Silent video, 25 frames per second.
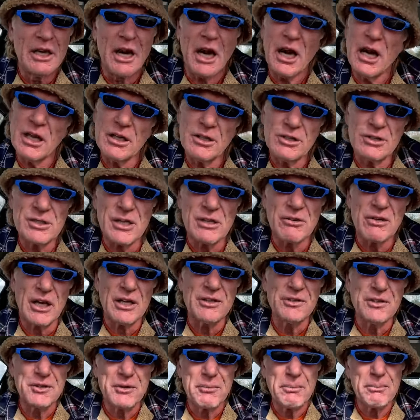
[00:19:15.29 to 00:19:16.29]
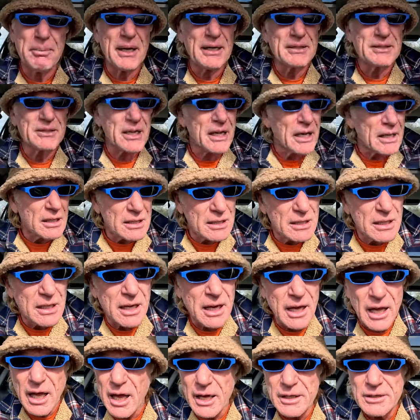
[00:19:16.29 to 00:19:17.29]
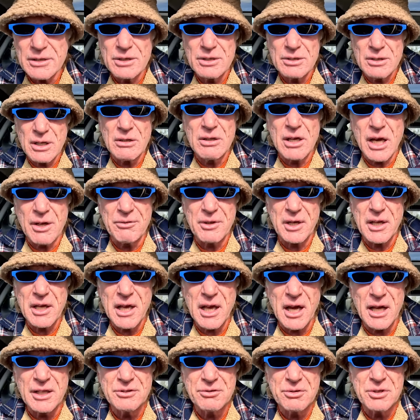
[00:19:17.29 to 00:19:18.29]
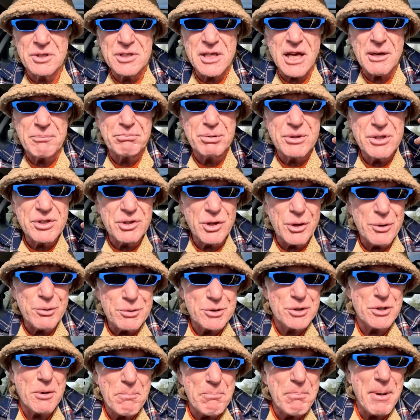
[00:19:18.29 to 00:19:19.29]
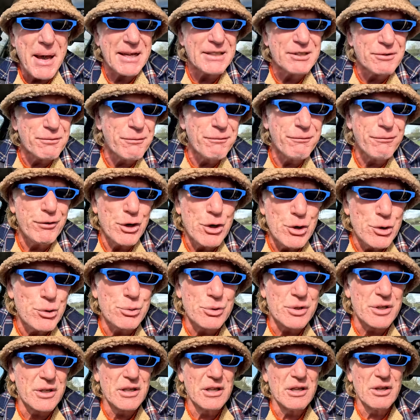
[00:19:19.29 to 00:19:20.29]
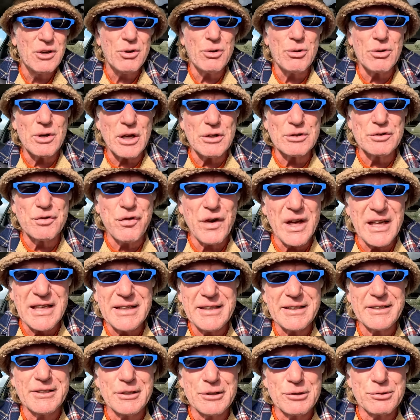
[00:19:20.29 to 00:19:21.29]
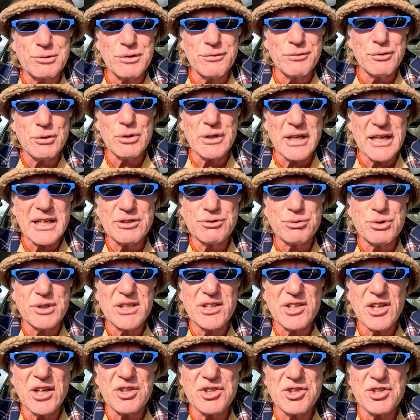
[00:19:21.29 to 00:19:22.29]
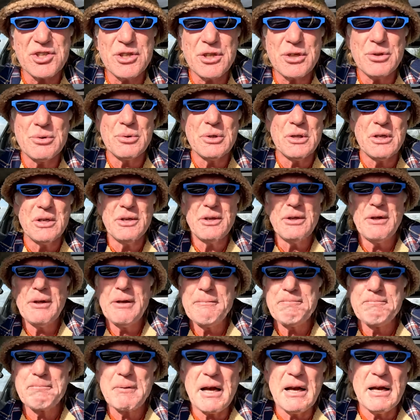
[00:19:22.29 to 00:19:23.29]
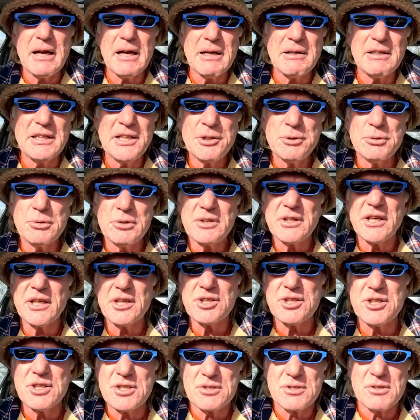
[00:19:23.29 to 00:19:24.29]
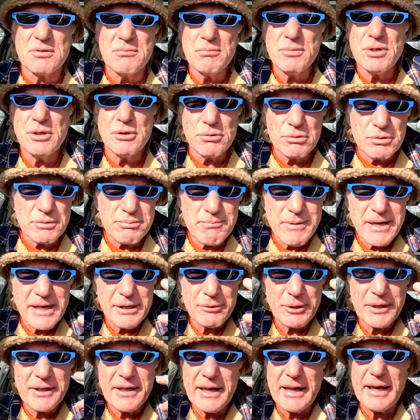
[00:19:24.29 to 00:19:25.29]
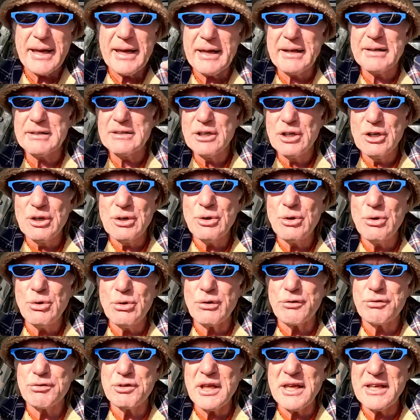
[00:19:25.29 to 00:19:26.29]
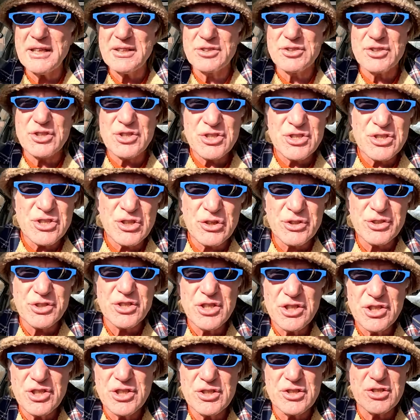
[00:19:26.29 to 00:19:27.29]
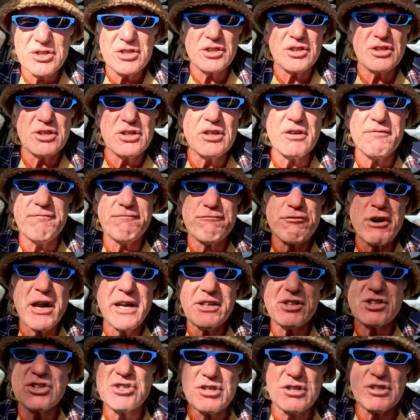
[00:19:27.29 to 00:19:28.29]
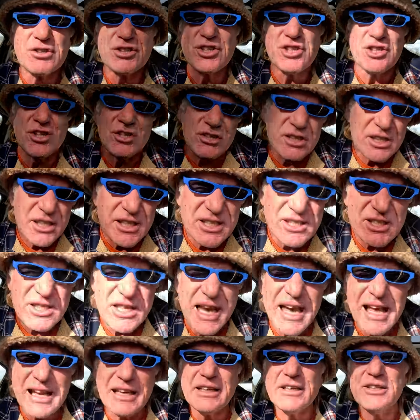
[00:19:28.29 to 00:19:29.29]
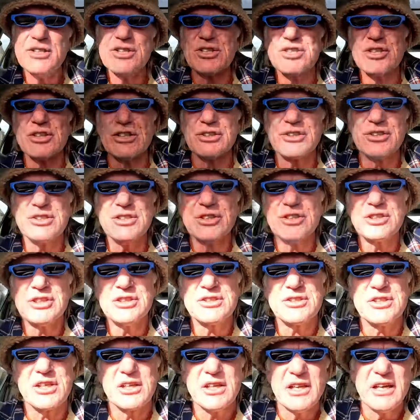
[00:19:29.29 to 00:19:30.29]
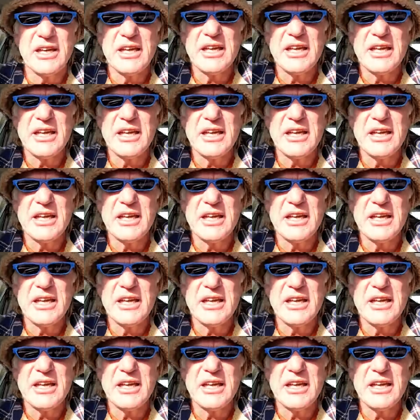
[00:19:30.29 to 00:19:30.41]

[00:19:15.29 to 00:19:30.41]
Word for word: Because uh, I'm going to the best, I'm going to the countries that produce the best food. All those villages with all their traditional Ah, little dishes, the meals, marinière, all the things, the sausages, the, the French sausages, the Italian sausages,